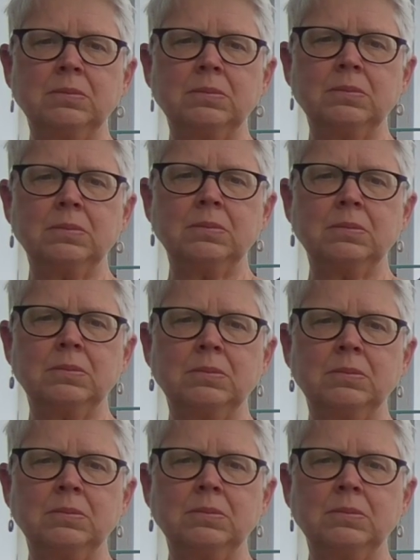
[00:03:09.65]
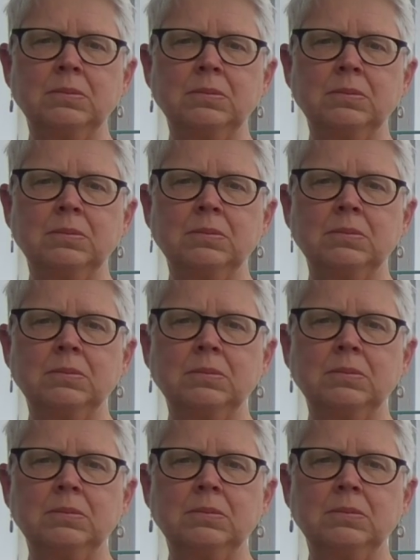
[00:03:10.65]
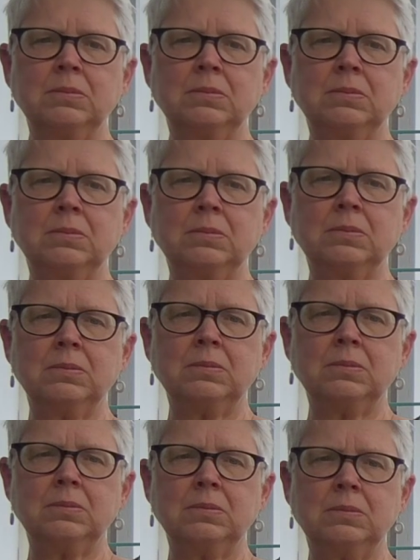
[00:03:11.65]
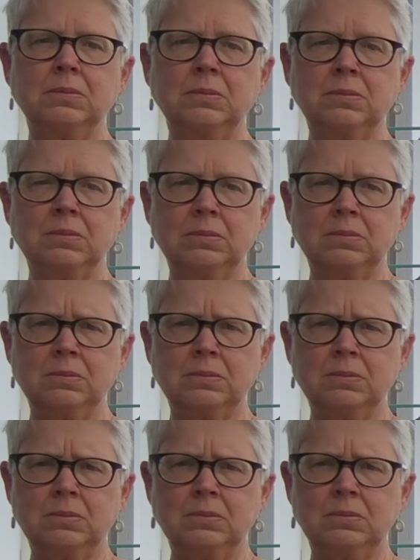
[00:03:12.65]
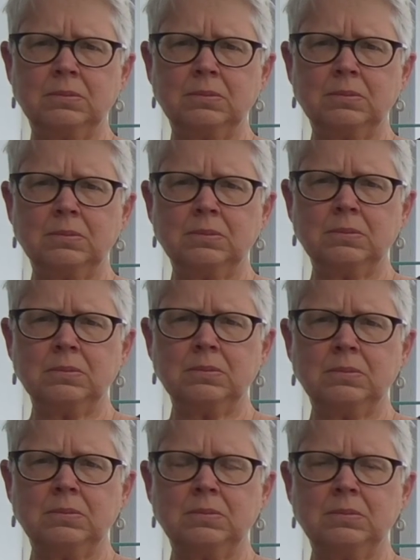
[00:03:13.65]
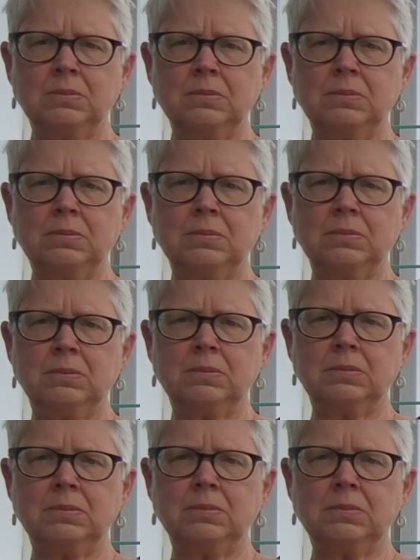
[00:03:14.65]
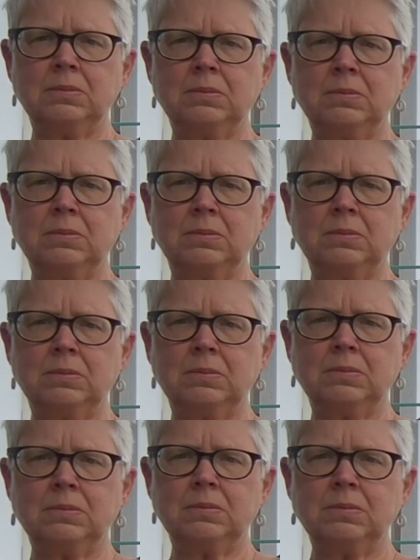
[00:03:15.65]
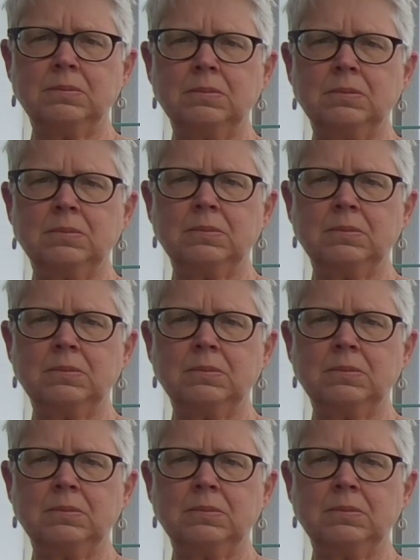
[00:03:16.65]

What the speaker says: (silent)